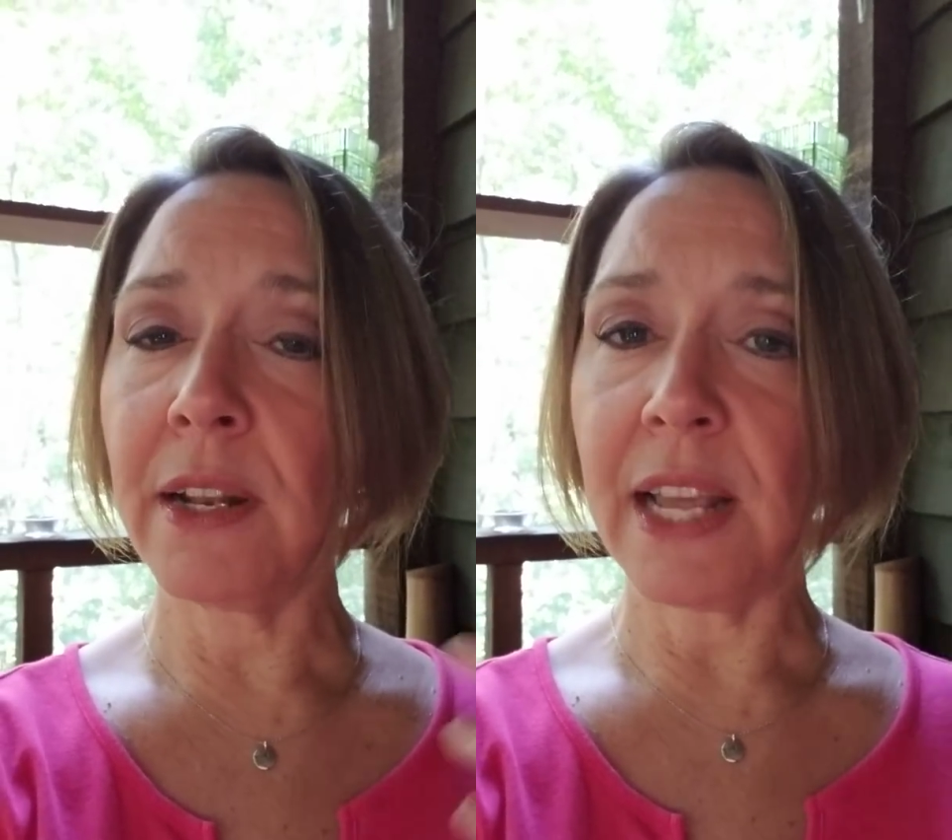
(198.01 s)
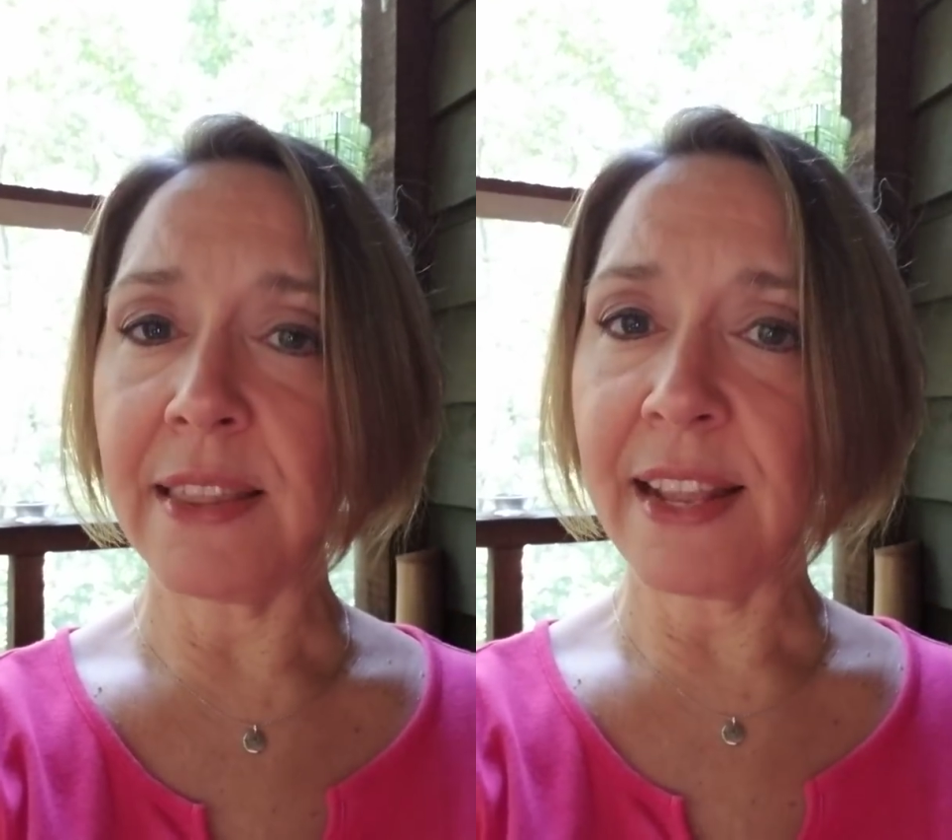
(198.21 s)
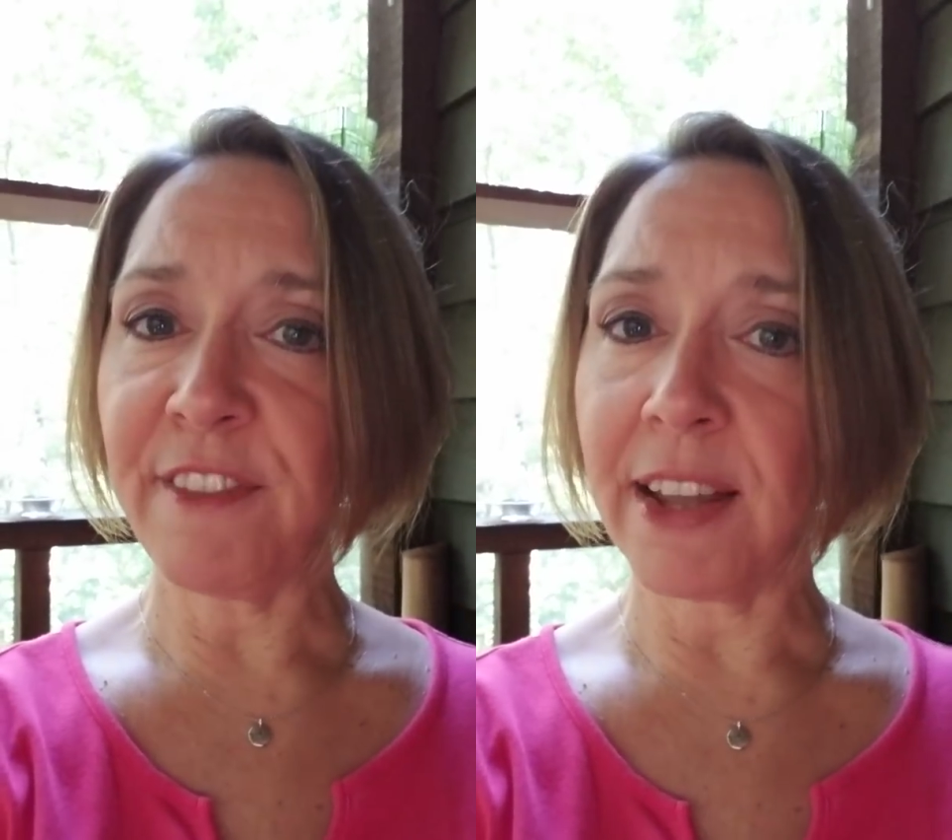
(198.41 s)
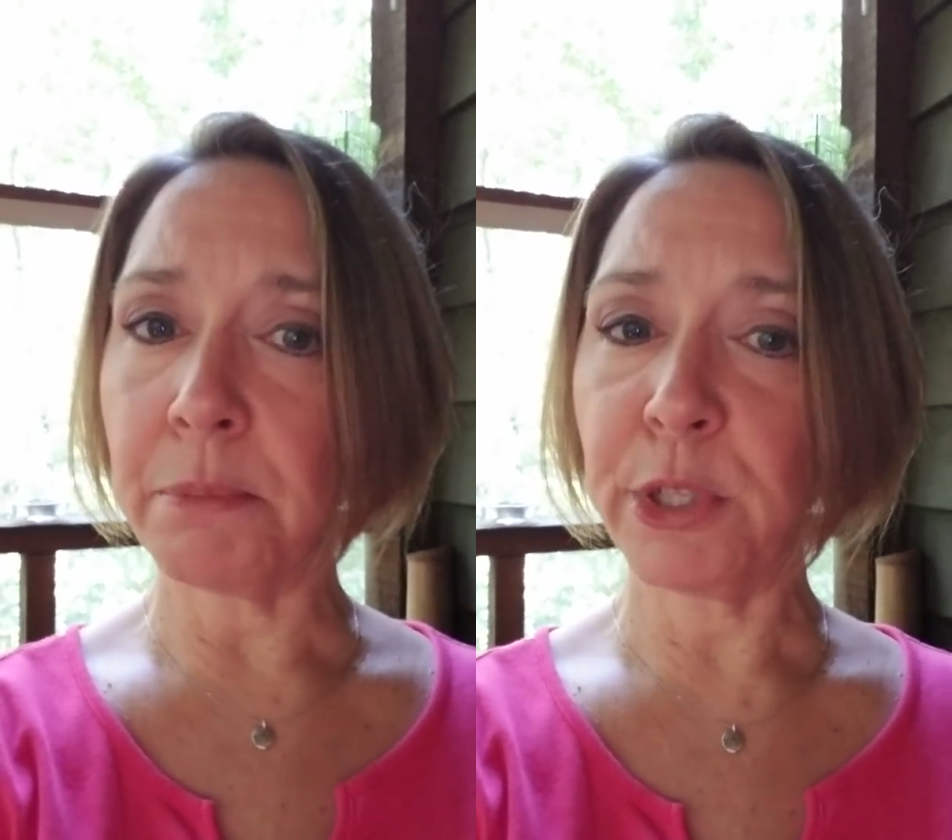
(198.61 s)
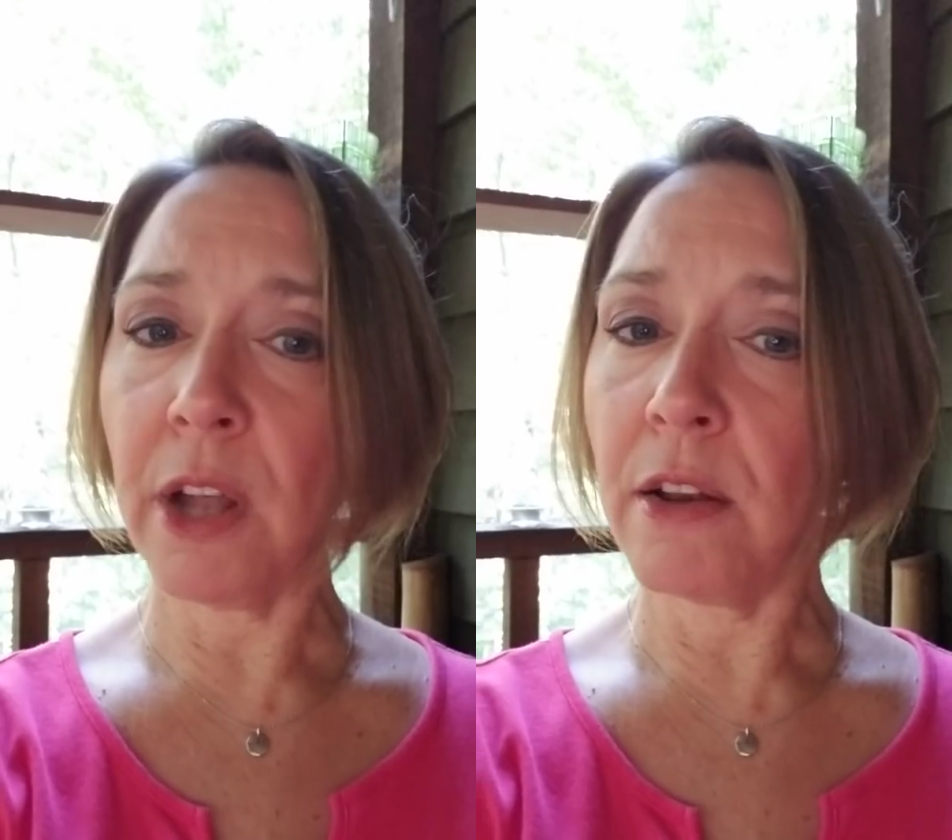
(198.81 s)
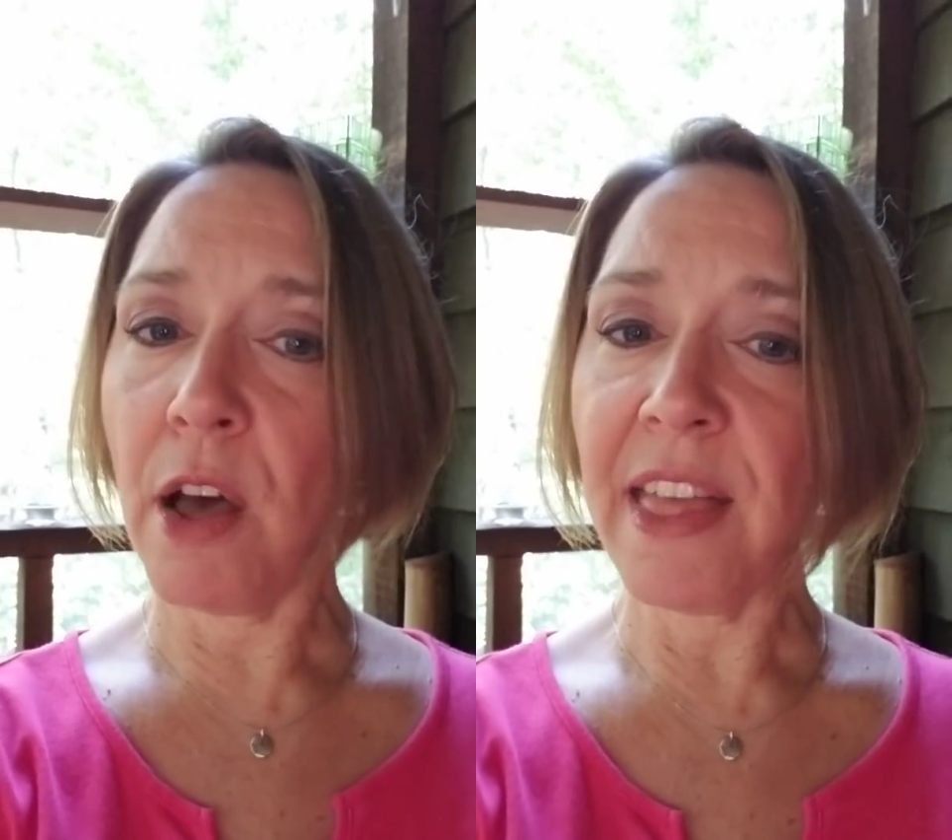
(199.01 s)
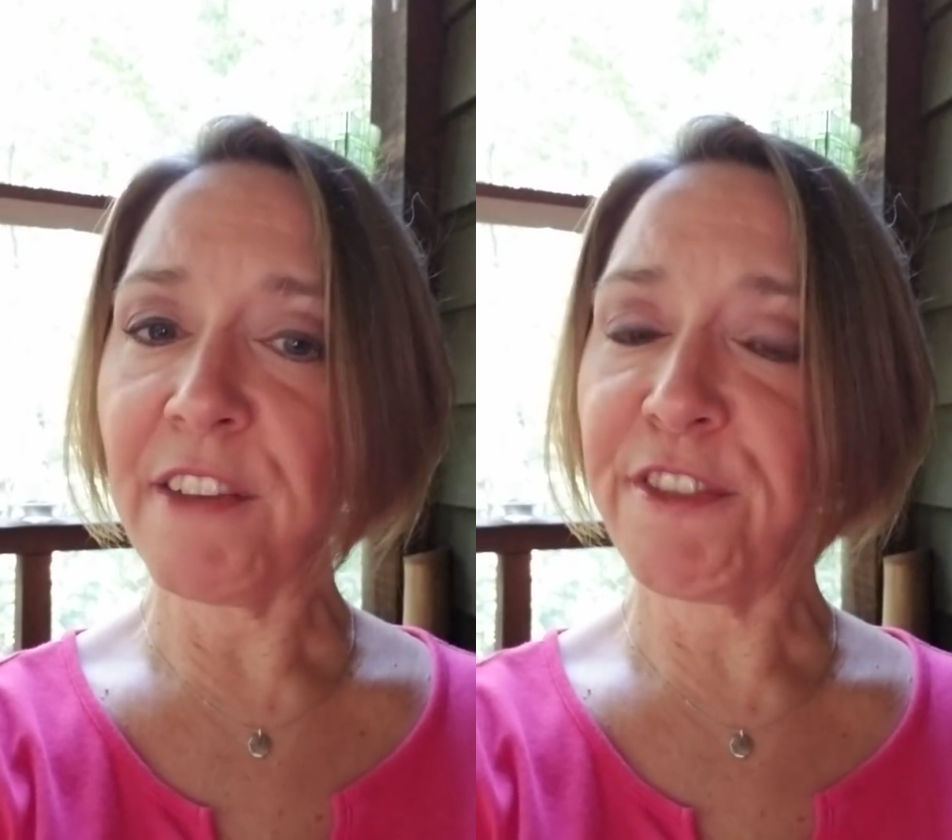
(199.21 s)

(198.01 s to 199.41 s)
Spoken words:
and they've got to put on all that